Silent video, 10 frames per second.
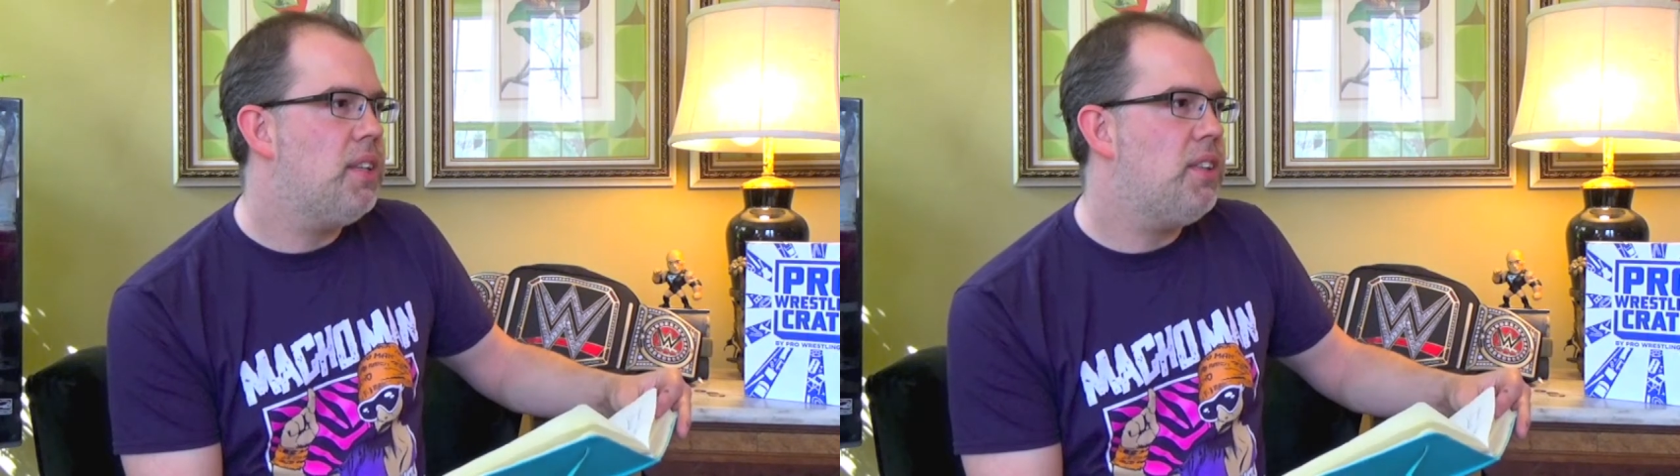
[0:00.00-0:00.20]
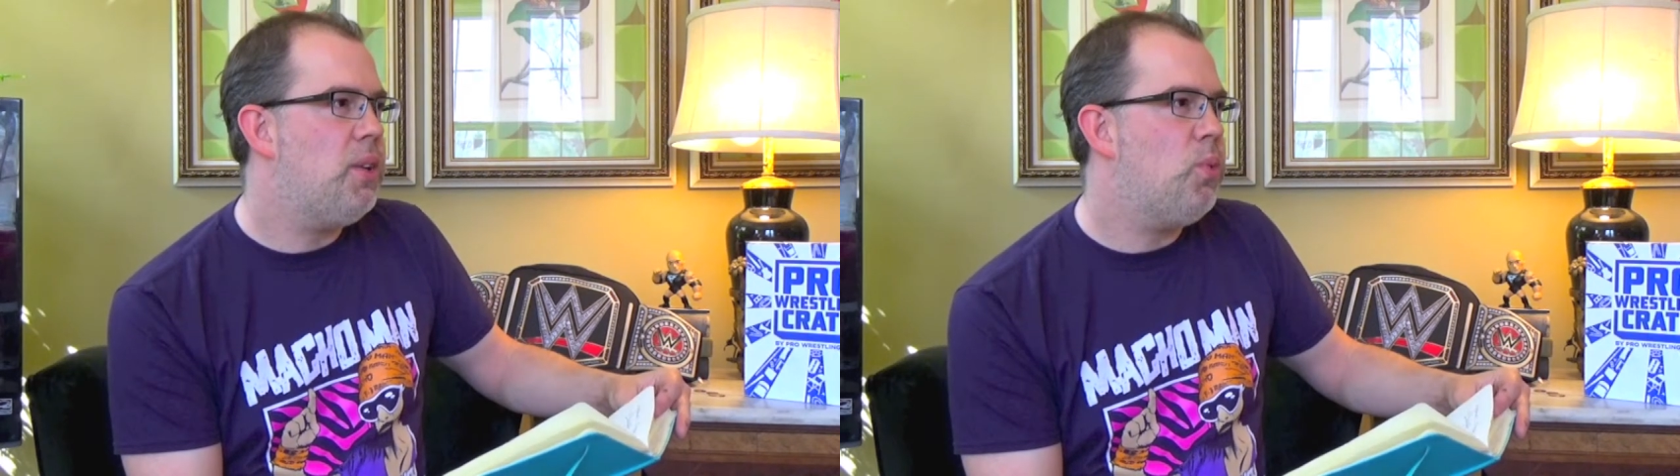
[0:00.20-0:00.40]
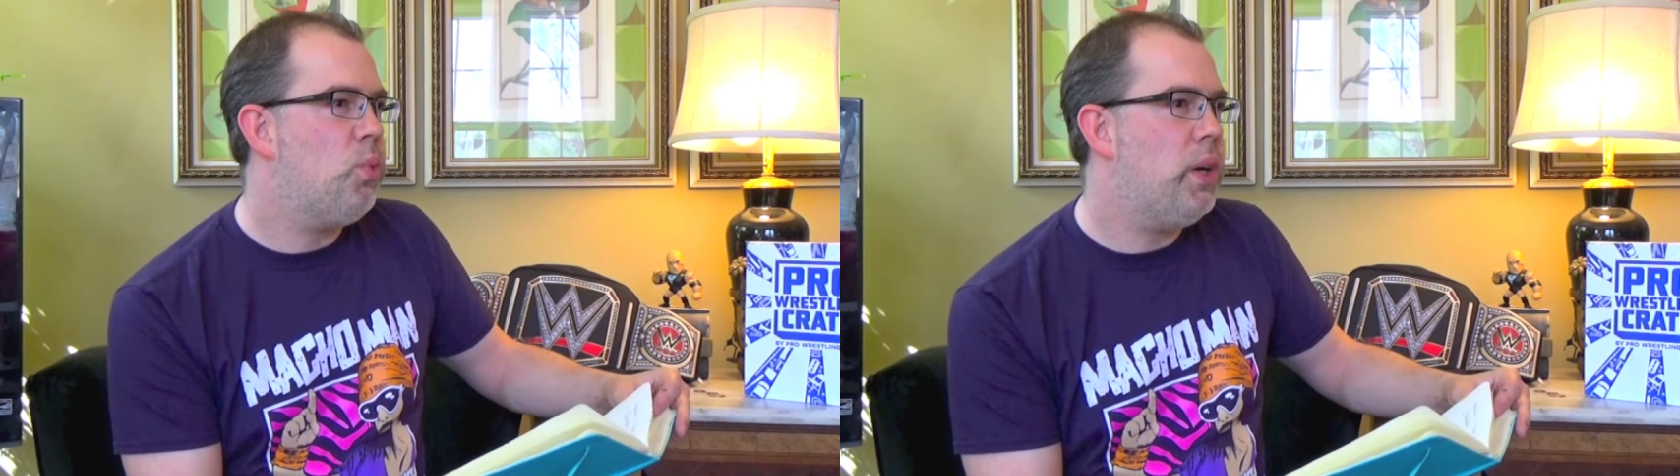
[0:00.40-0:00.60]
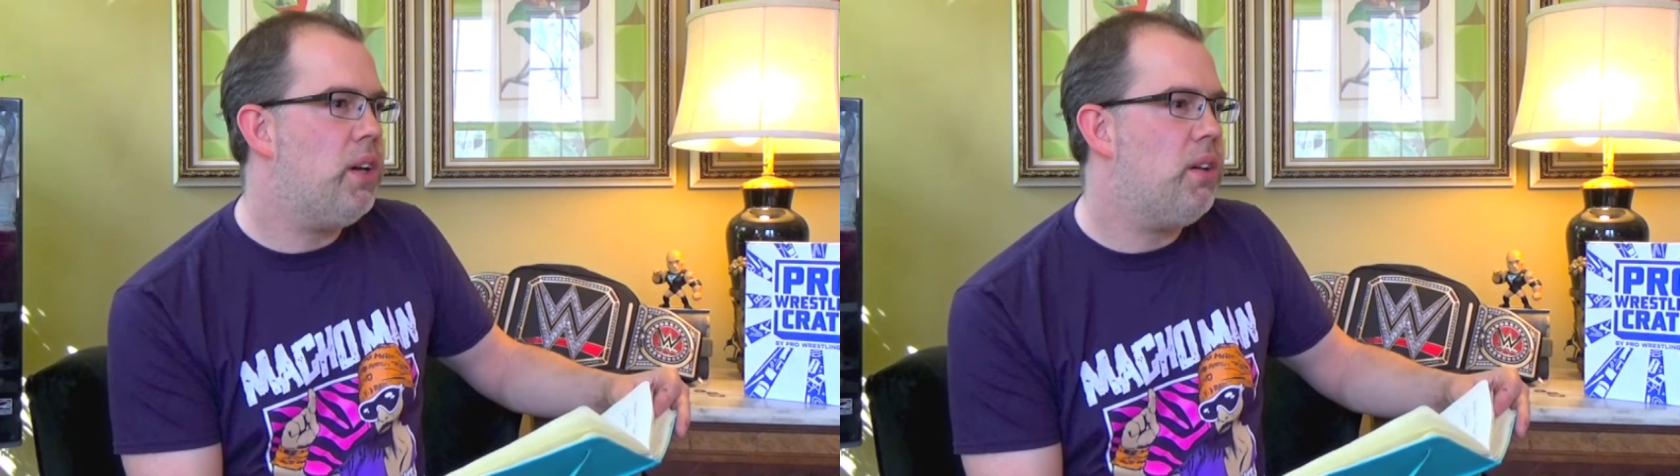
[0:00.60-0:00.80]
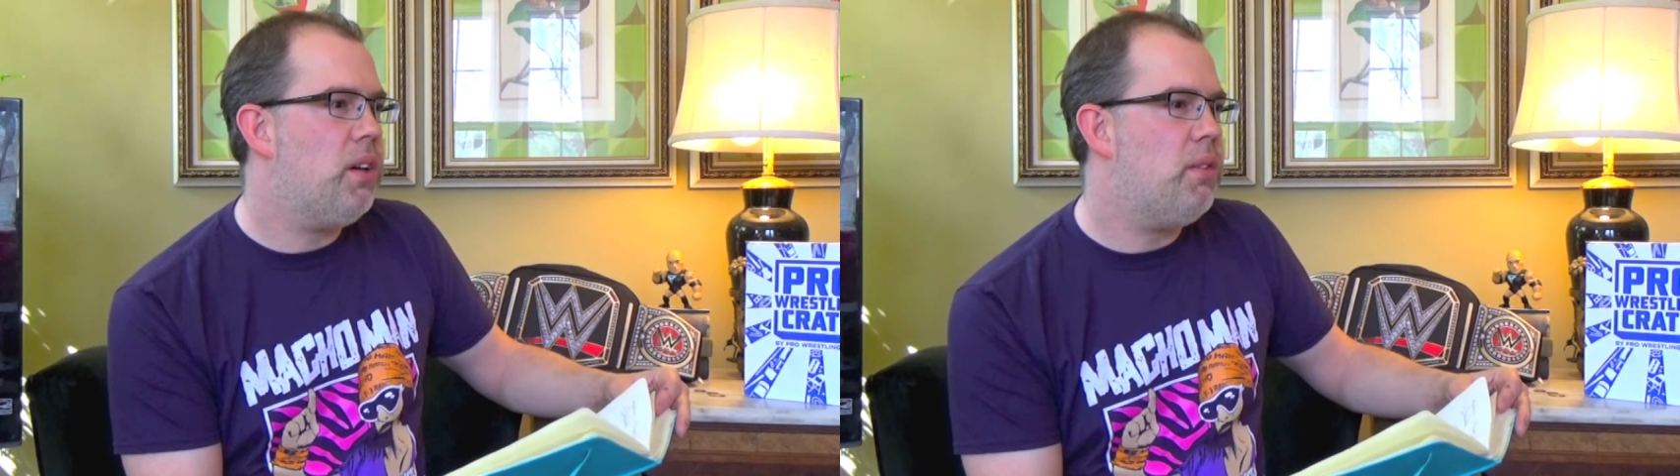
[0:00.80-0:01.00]
the
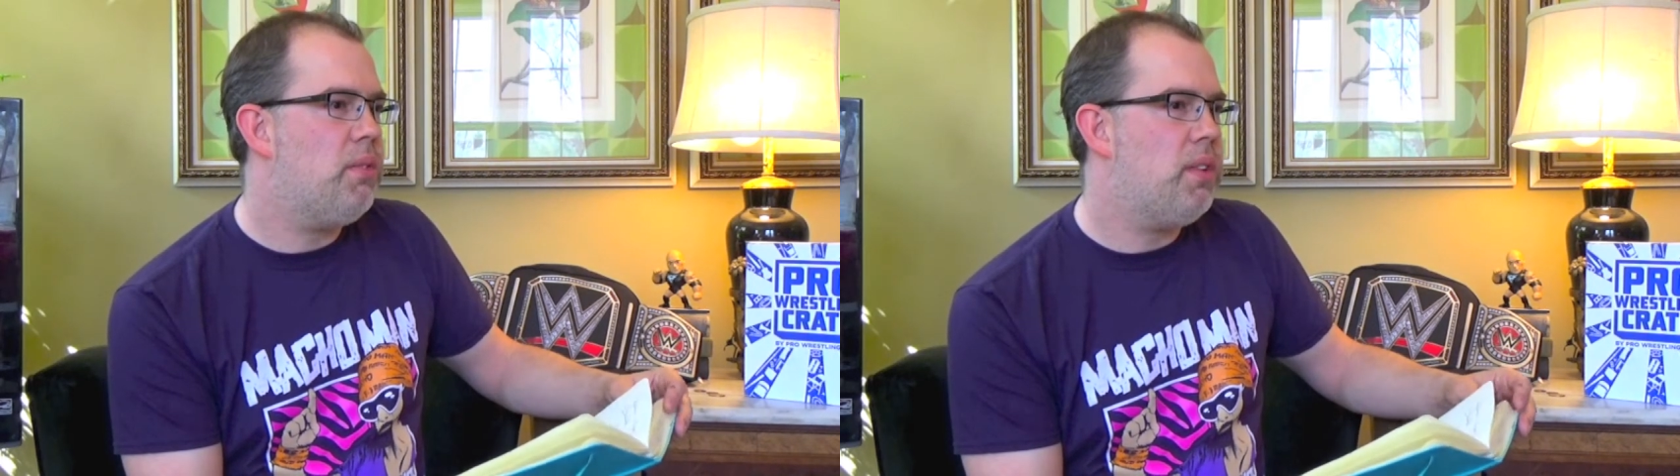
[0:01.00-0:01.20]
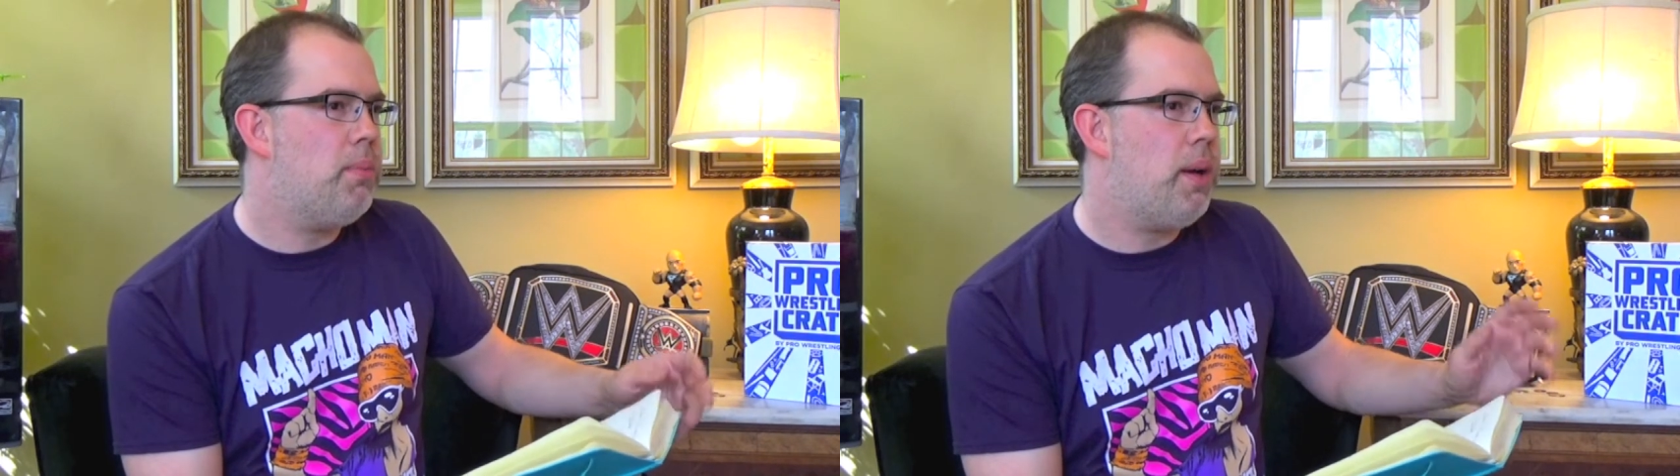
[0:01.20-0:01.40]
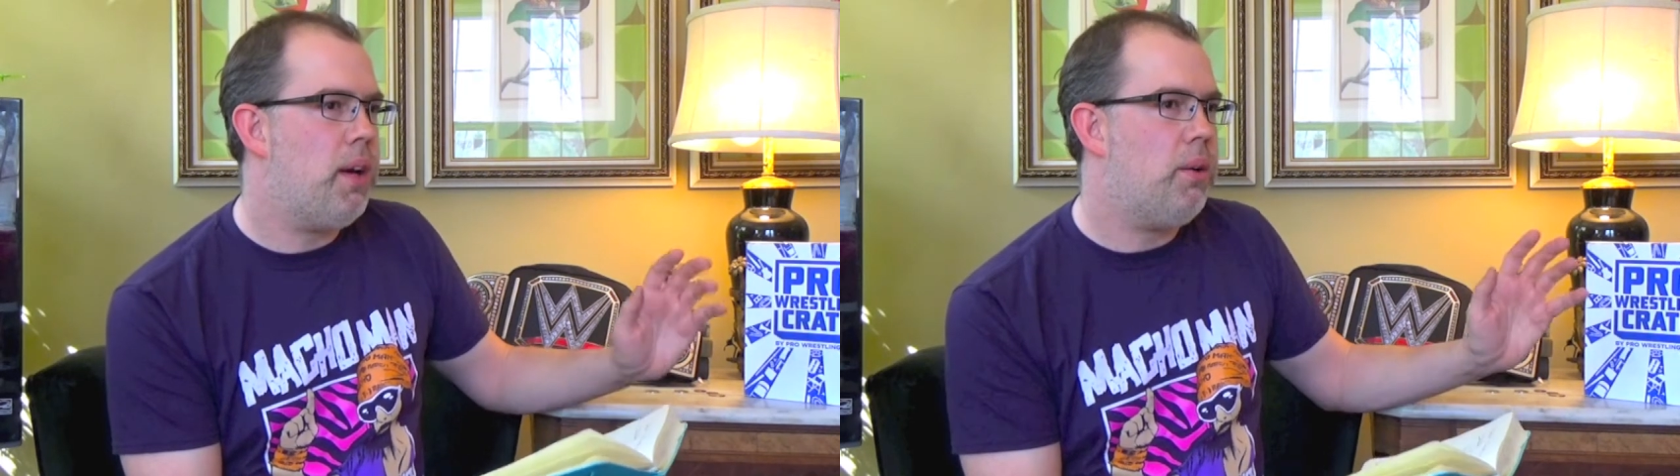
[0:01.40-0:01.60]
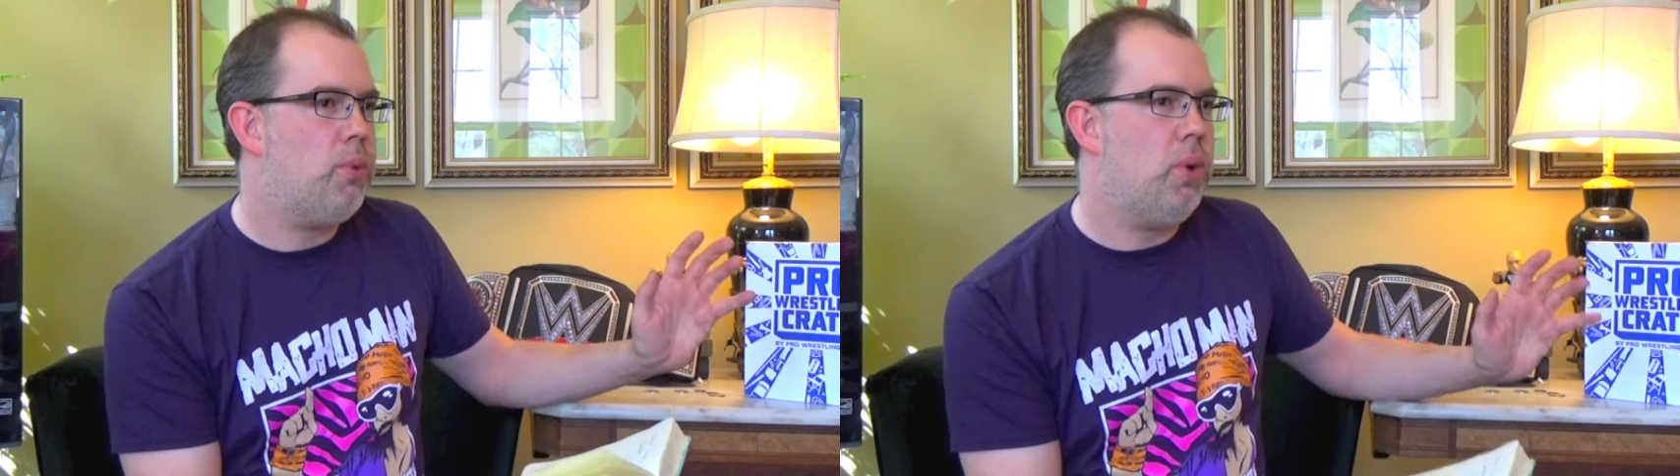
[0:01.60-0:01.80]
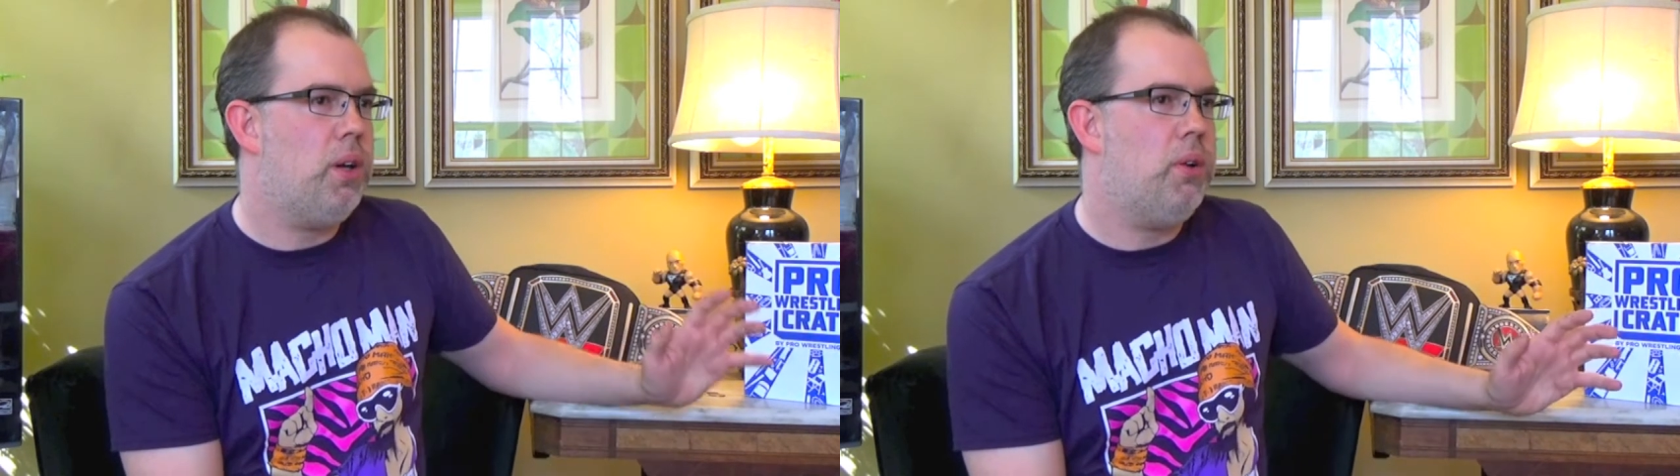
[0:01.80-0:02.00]
winner of the Battle
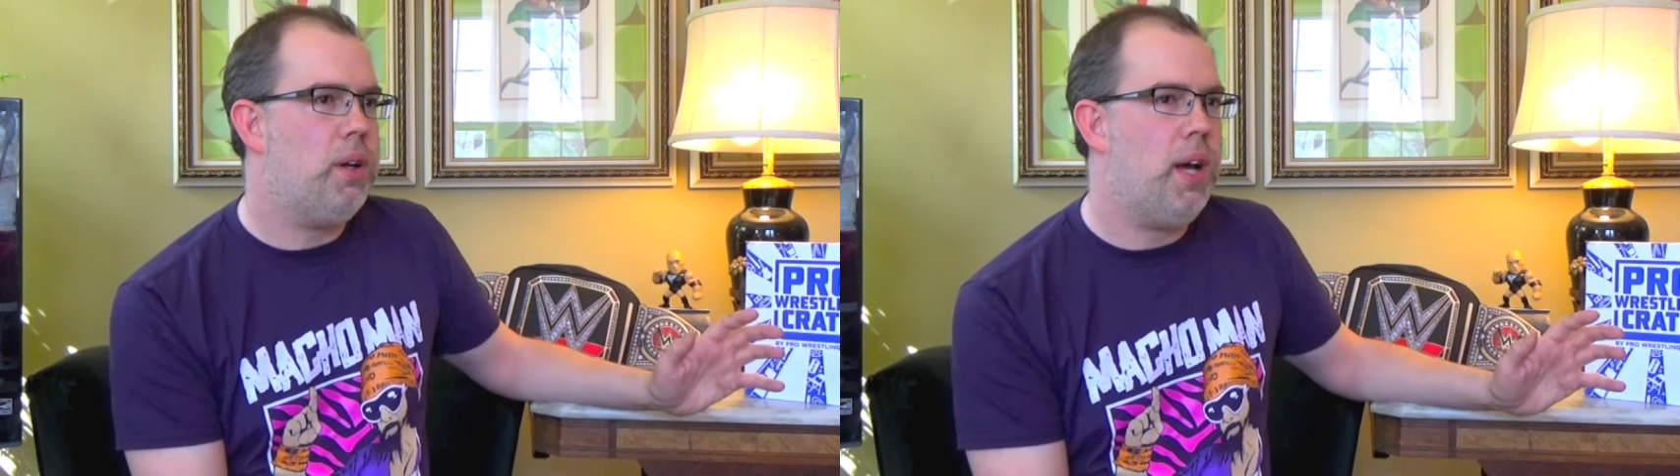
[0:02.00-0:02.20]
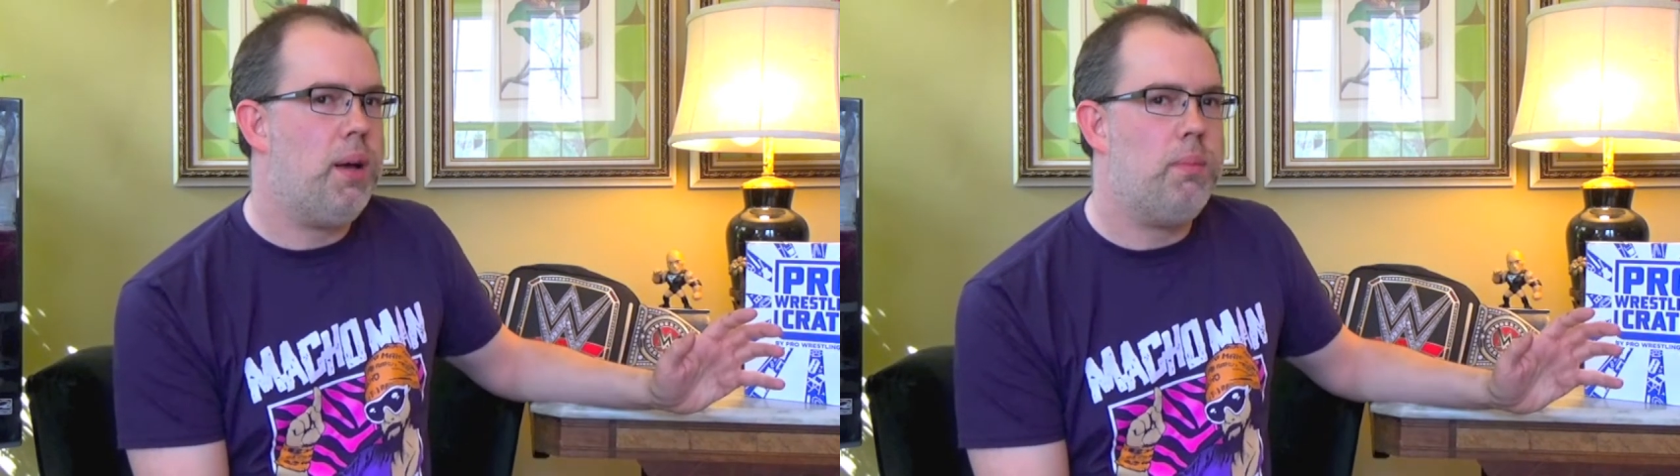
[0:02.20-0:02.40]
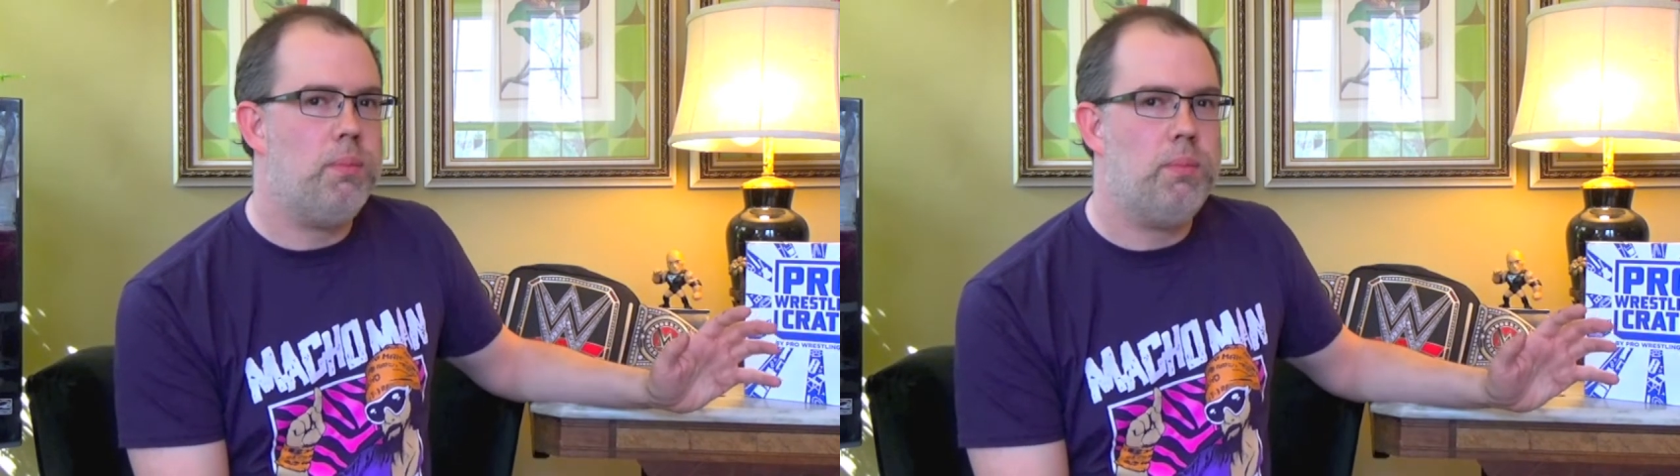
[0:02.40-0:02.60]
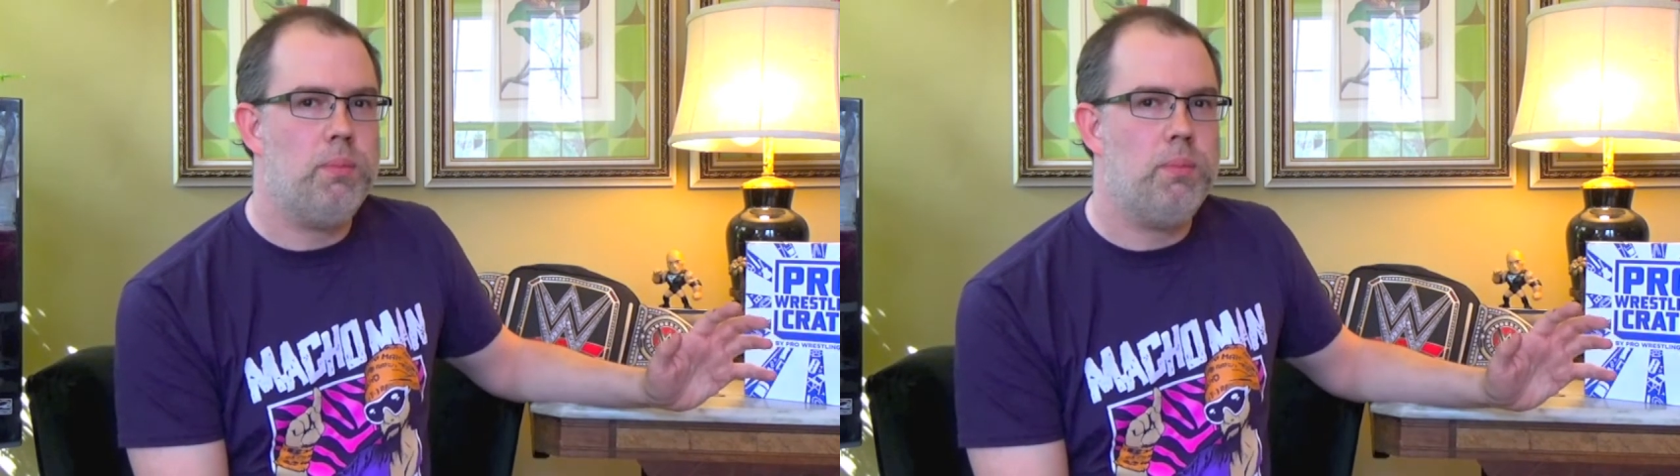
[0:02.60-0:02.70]
Royal got